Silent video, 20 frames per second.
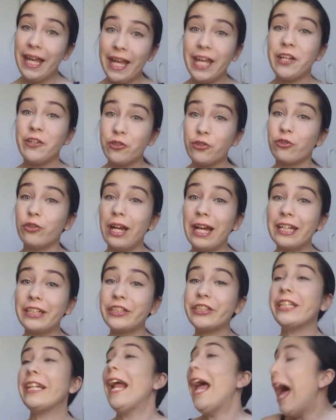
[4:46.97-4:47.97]
It's
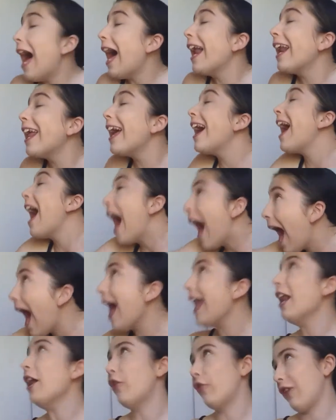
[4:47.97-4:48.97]
Ratchet.
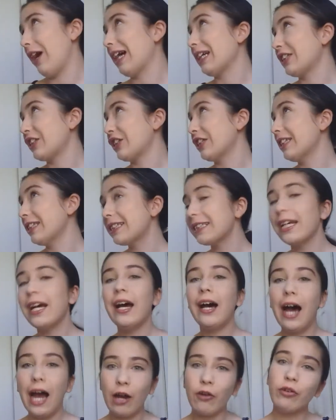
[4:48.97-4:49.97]
Hella Ratchet.
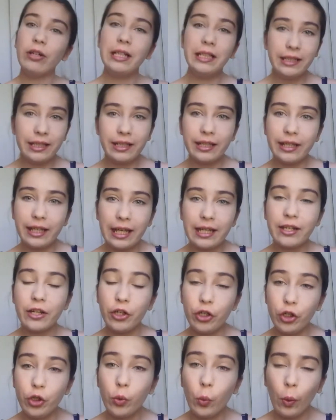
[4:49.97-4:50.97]
I really need to
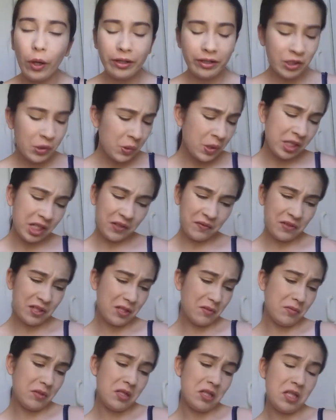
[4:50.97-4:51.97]
get a new one. This was
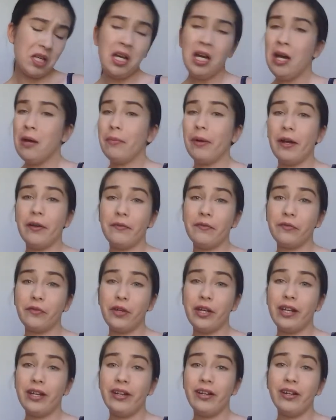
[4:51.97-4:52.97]
given to me by a
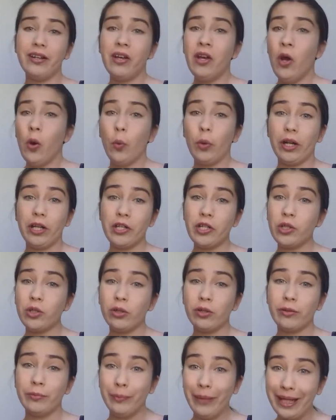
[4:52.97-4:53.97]
friend when I
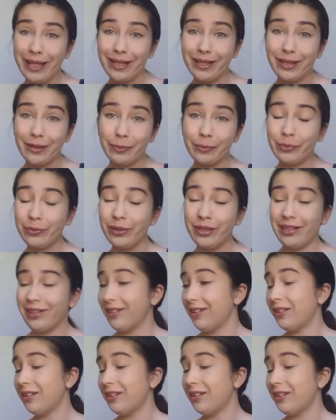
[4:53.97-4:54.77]
started makeup.